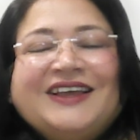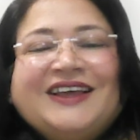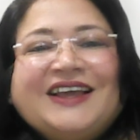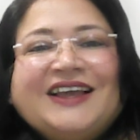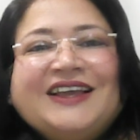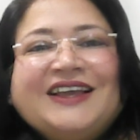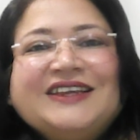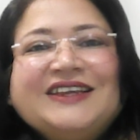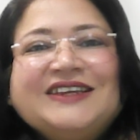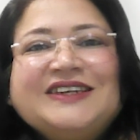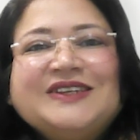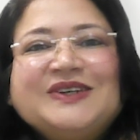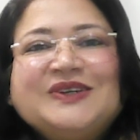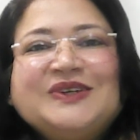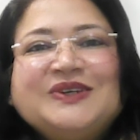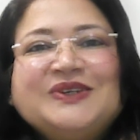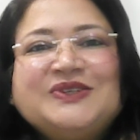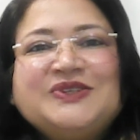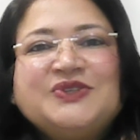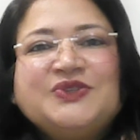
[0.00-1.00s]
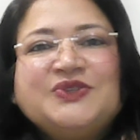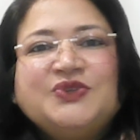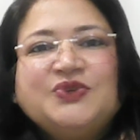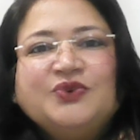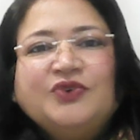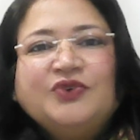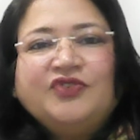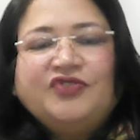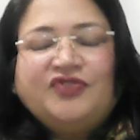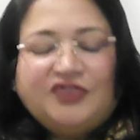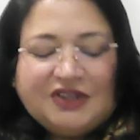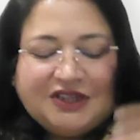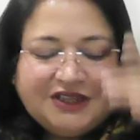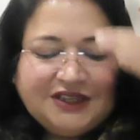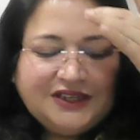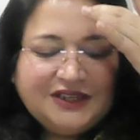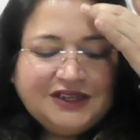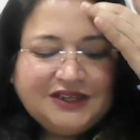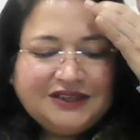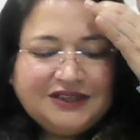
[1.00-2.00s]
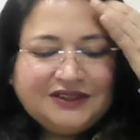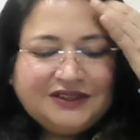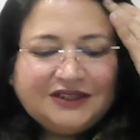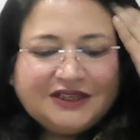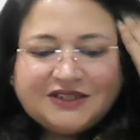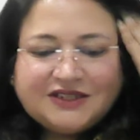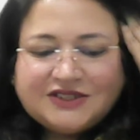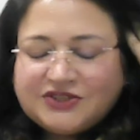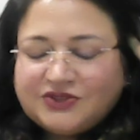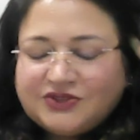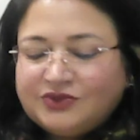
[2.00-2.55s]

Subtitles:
And do you feel that,